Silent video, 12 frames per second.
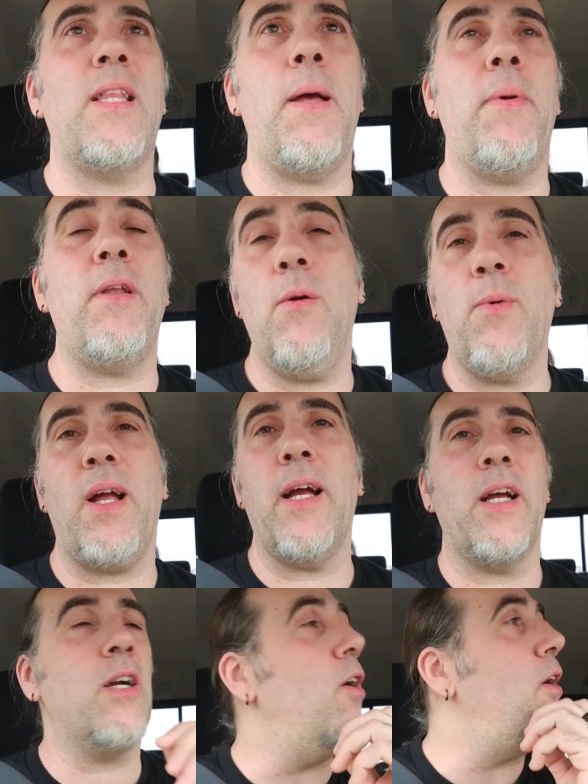we get that bank, no, we're
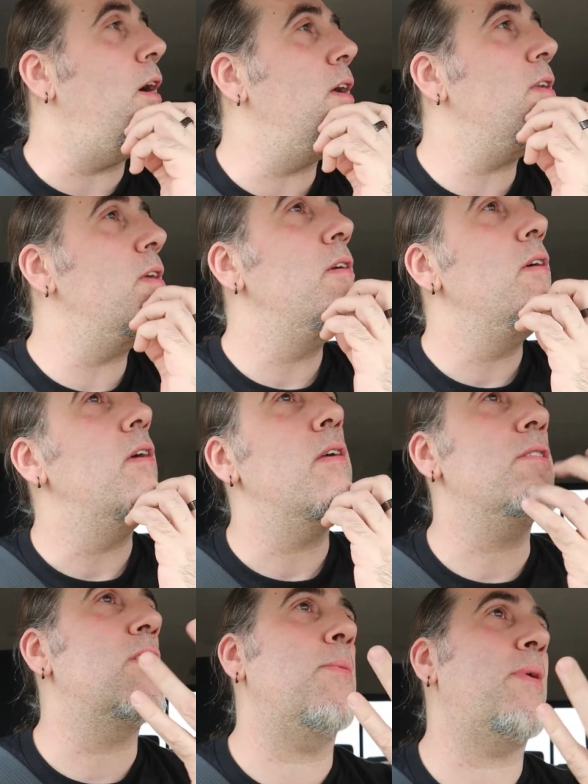gonna get caught.
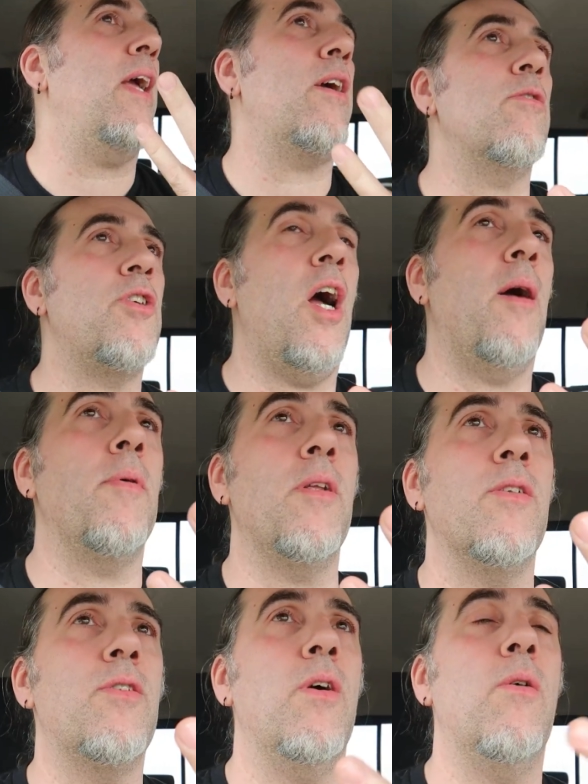Because then we can't go shopping.
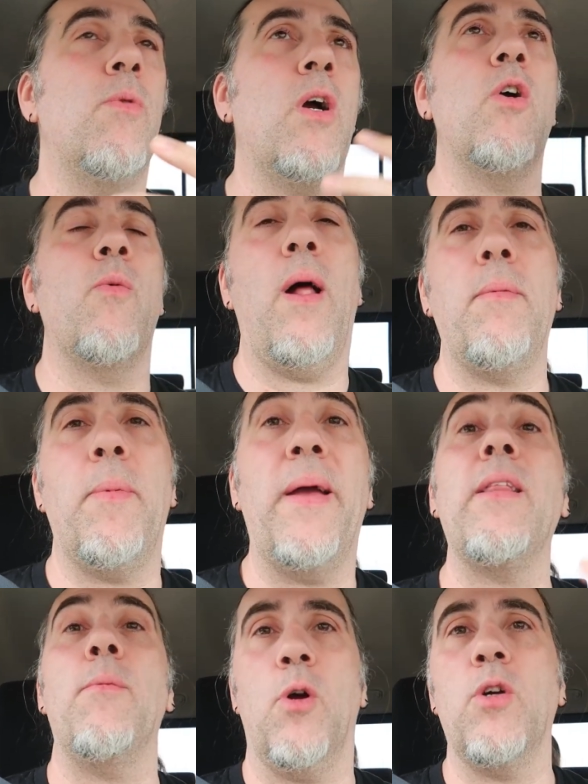So oh, yeah. we're gonna go rob the
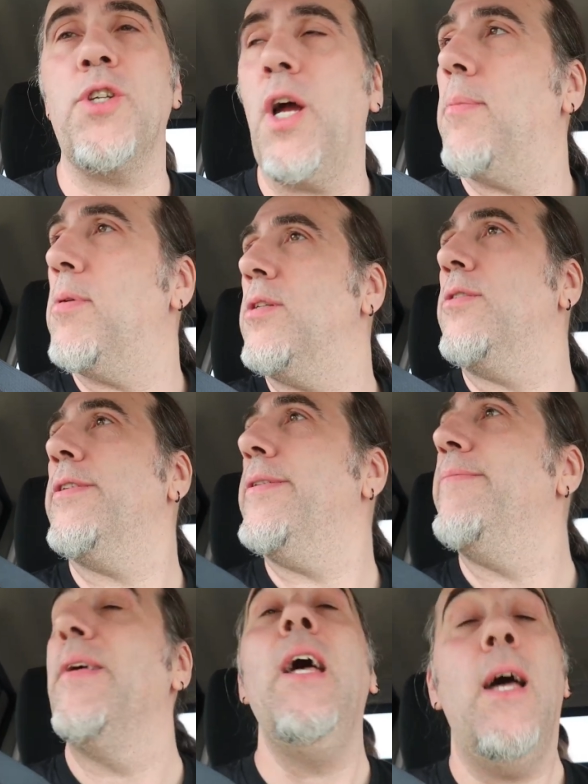bank, then we'll go shopping. So
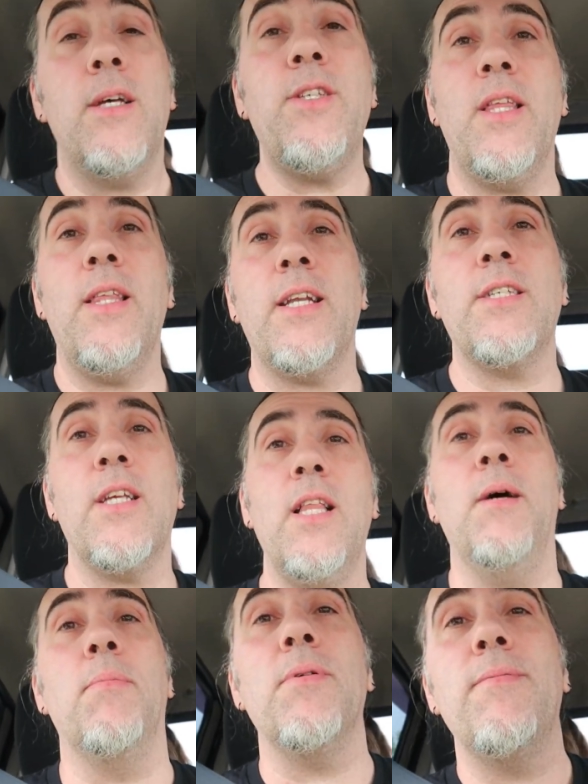let's see you in the next clip.